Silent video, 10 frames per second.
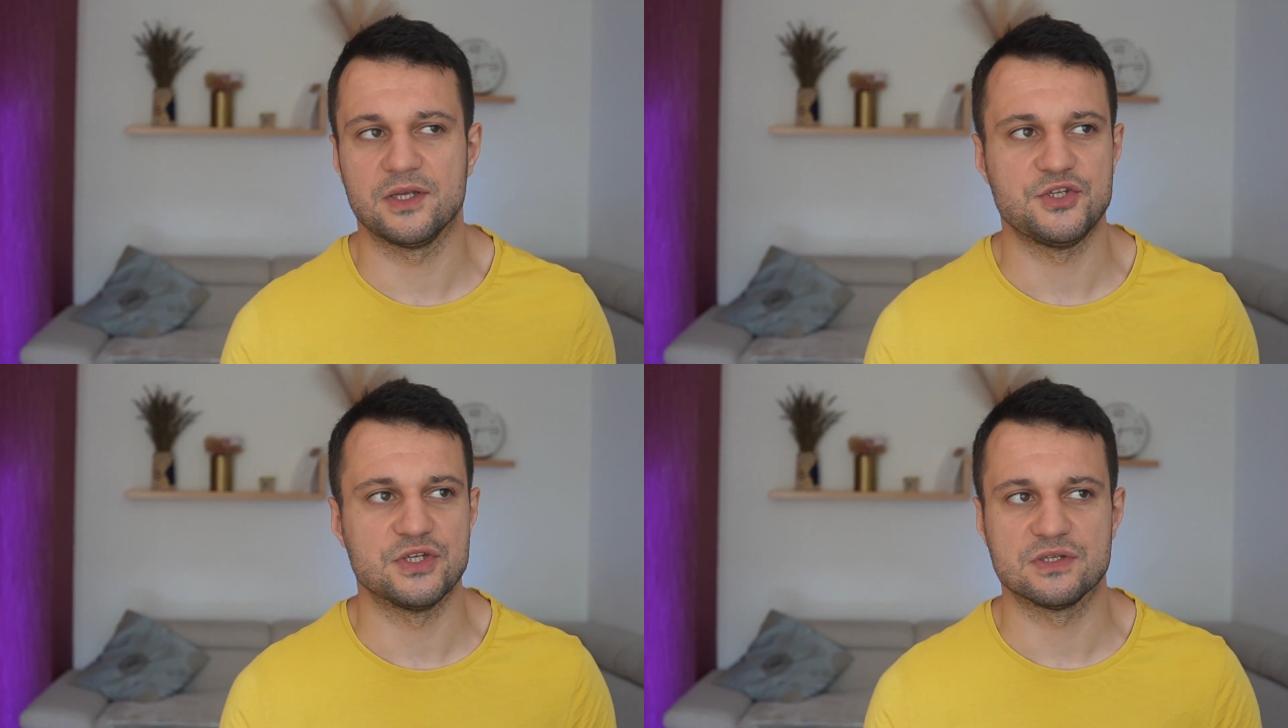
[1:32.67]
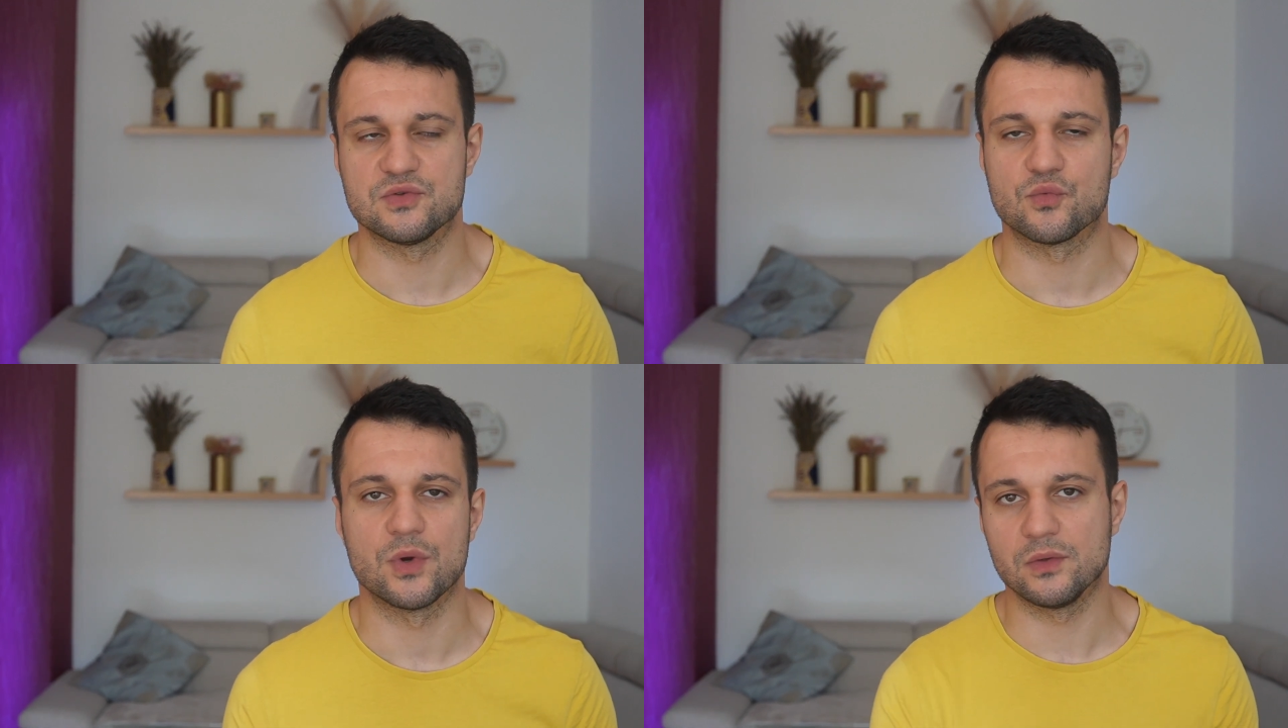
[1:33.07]
They
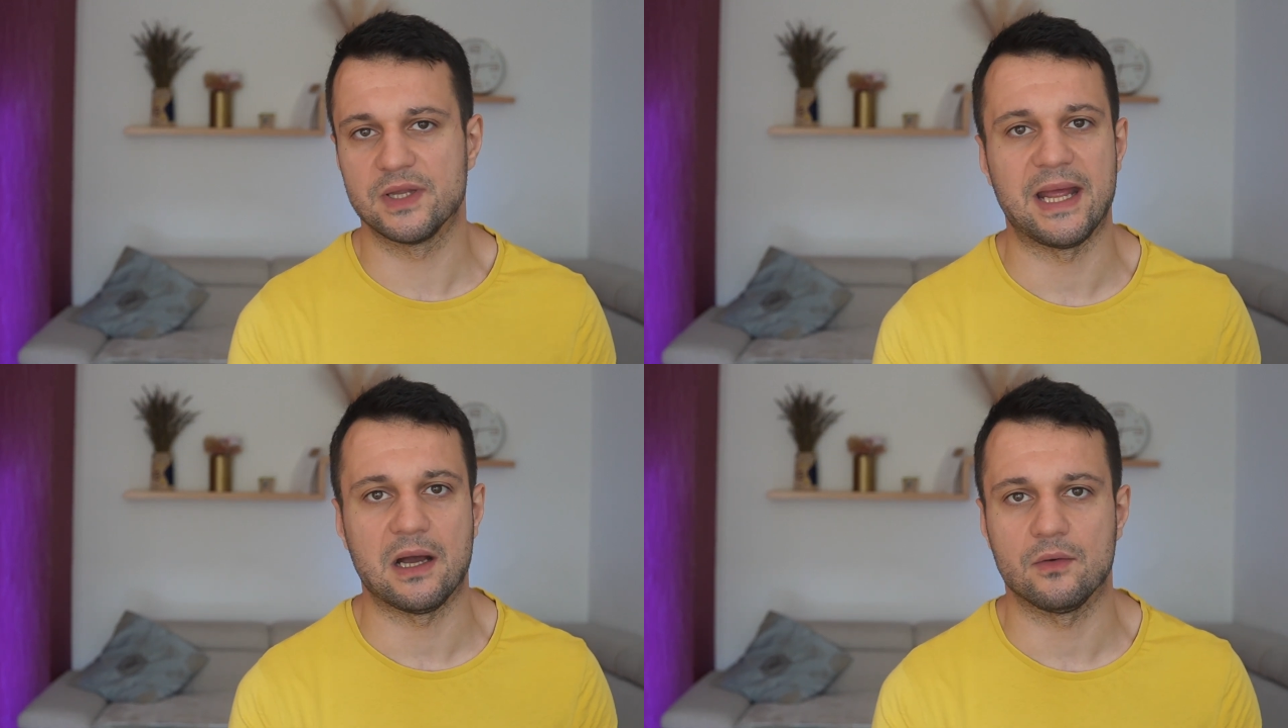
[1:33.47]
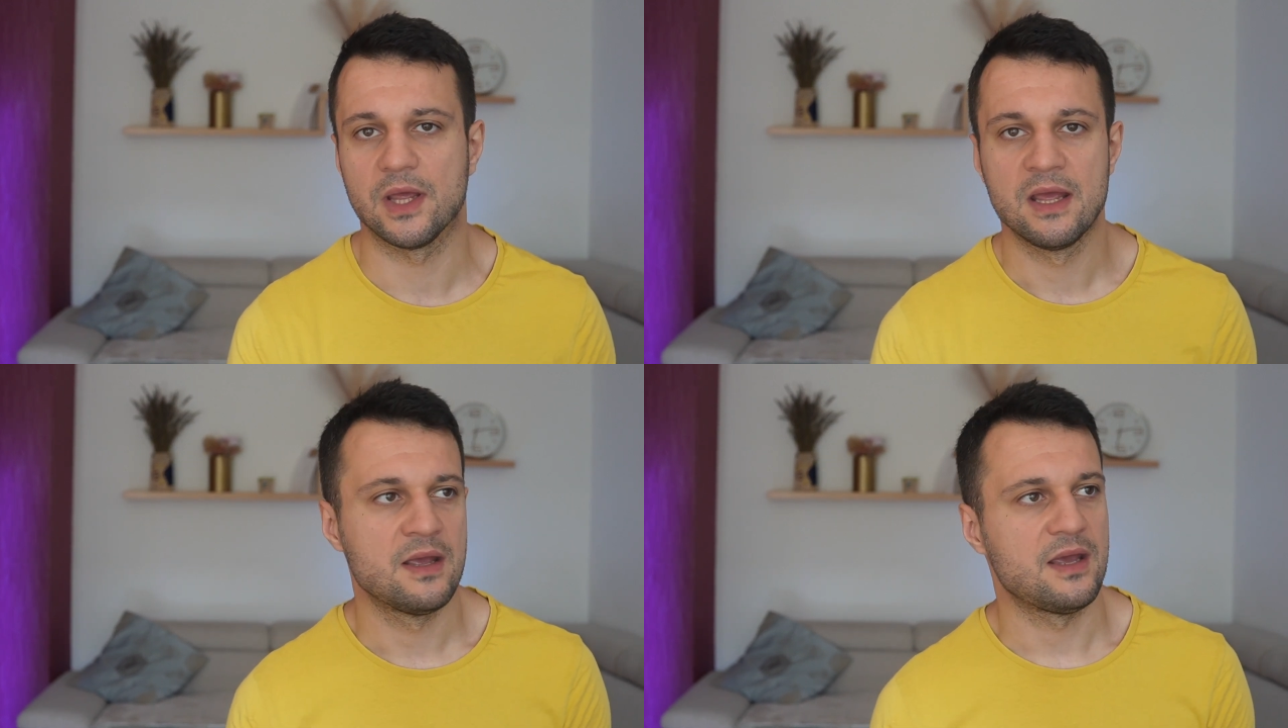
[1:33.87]
just rolled it
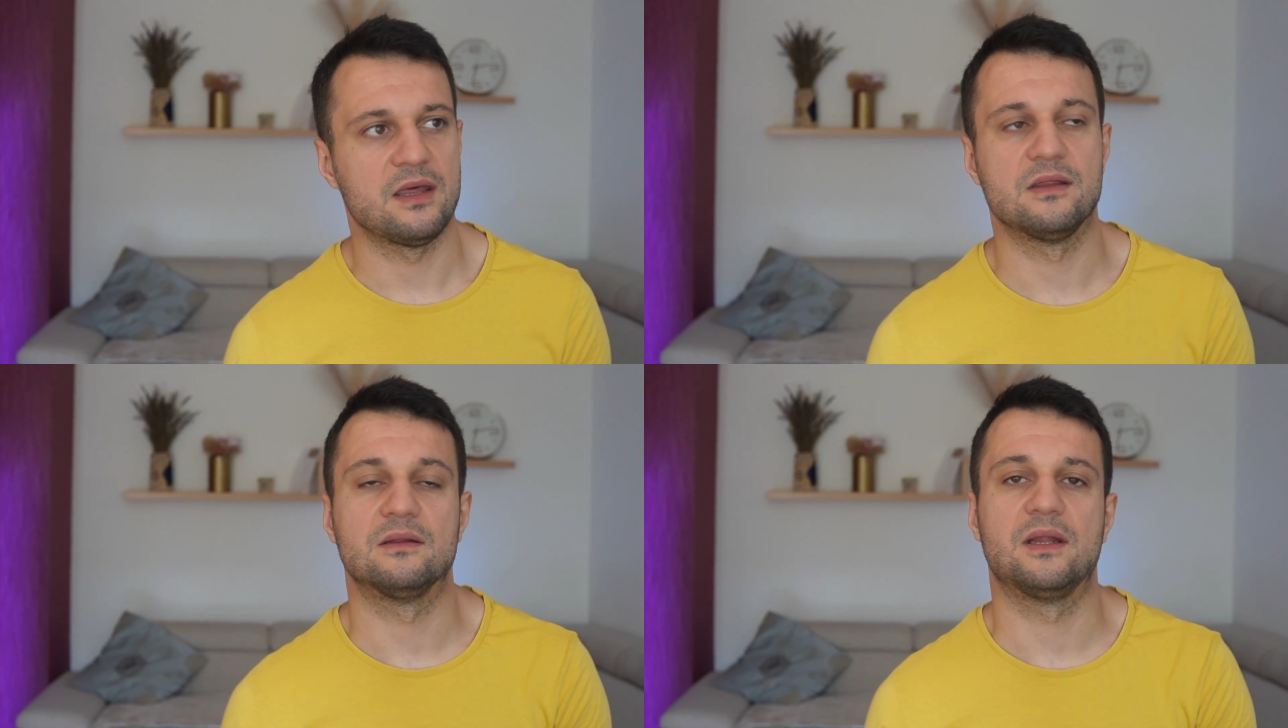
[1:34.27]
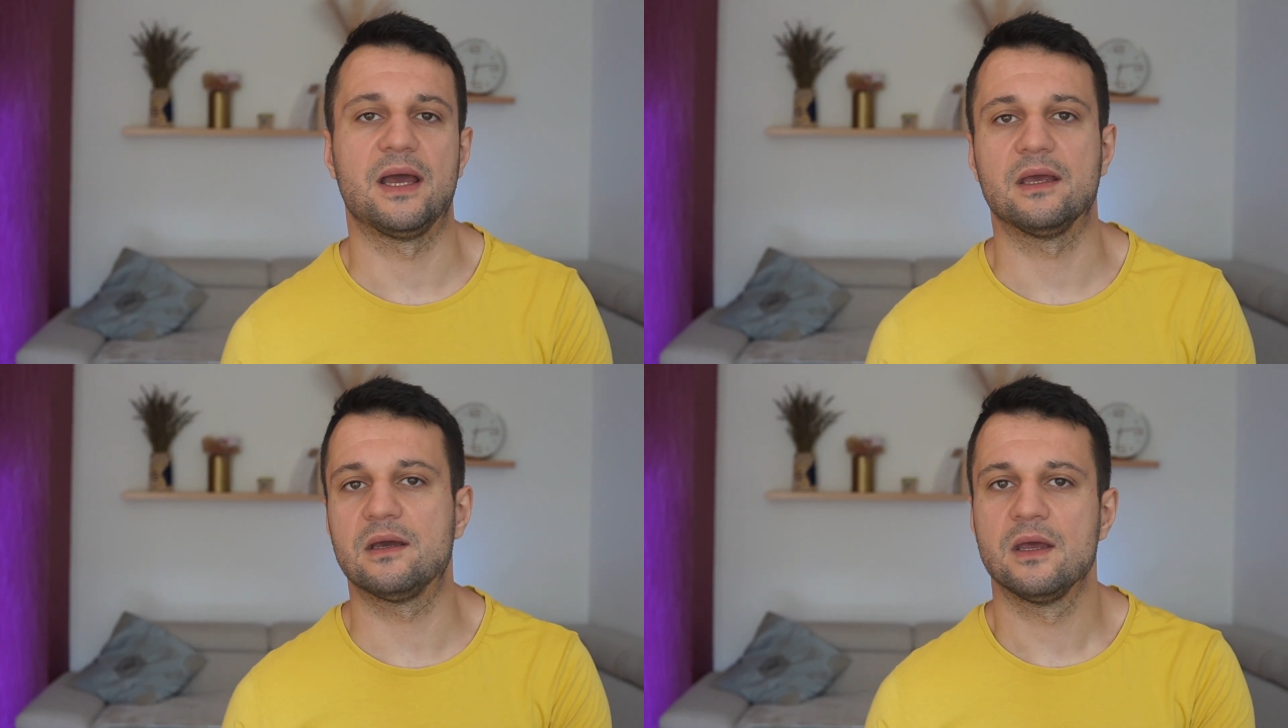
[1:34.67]
out, and then
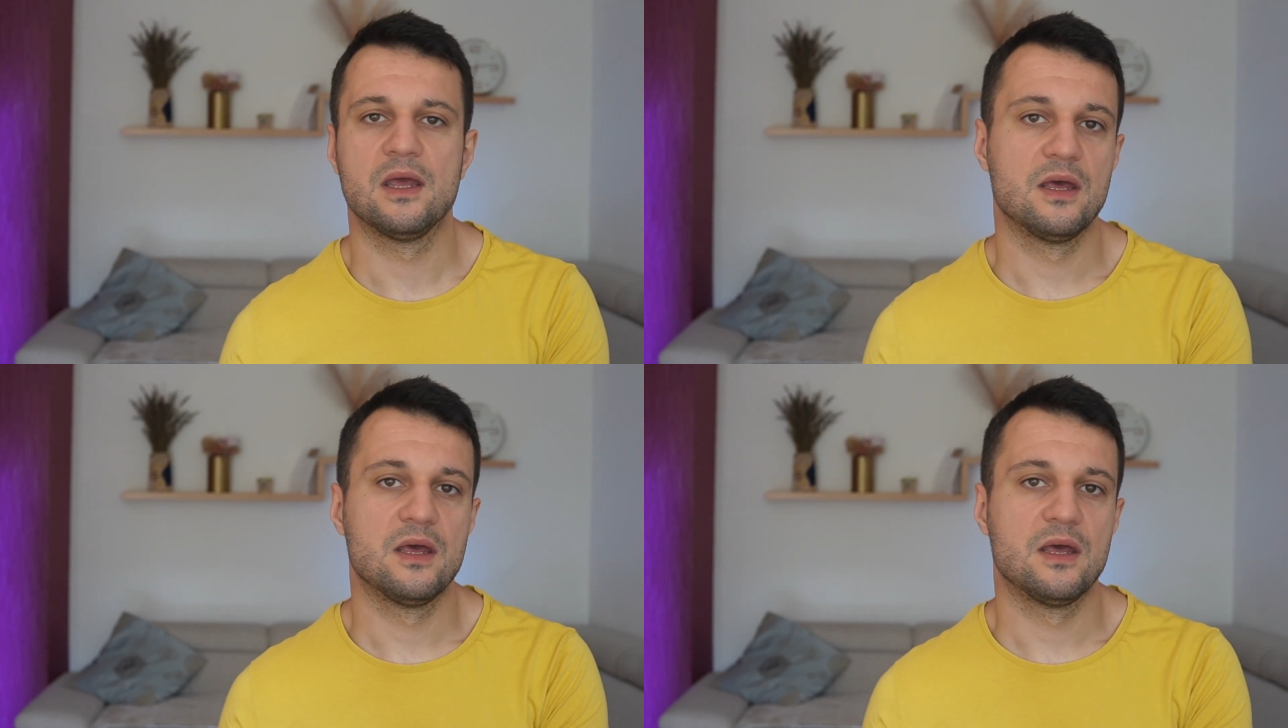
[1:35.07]
like